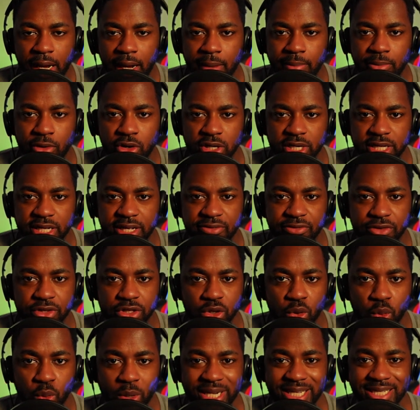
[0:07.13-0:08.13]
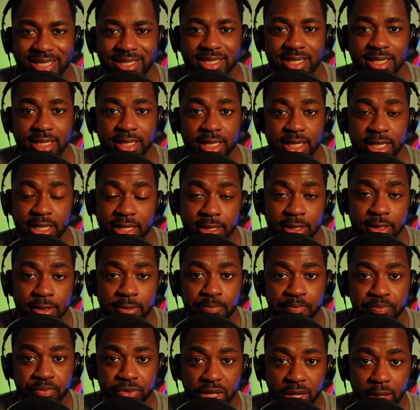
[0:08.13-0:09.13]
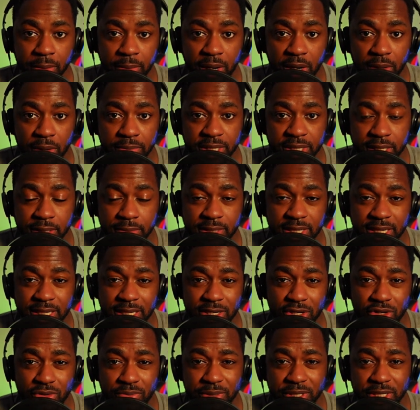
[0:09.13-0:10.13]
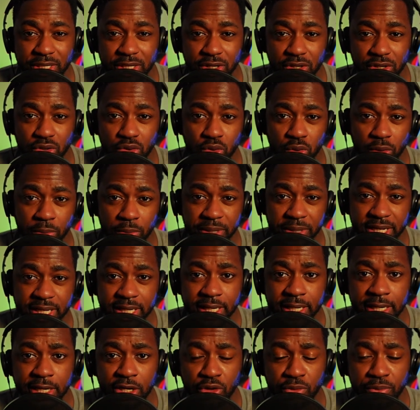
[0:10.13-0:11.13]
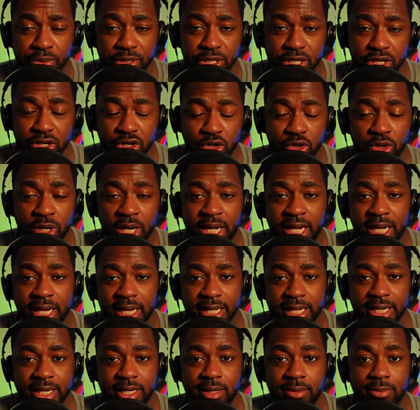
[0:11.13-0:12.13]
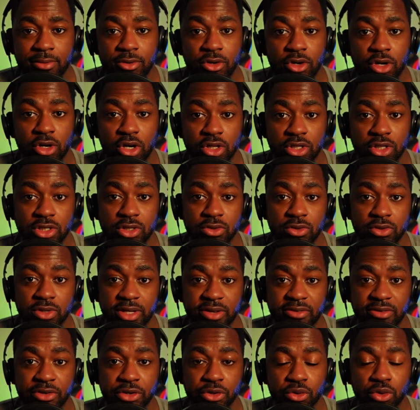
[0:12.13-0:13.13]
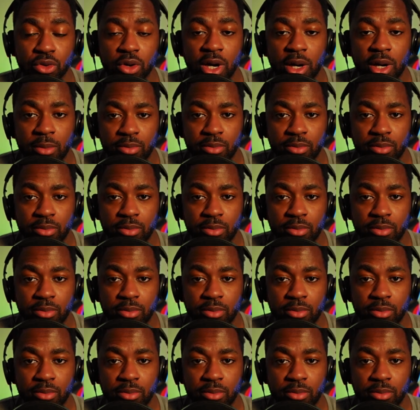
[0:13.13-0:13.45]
I'm going to give you the ways to think about becoming an LPO or being an LPO and then I'm going to also give you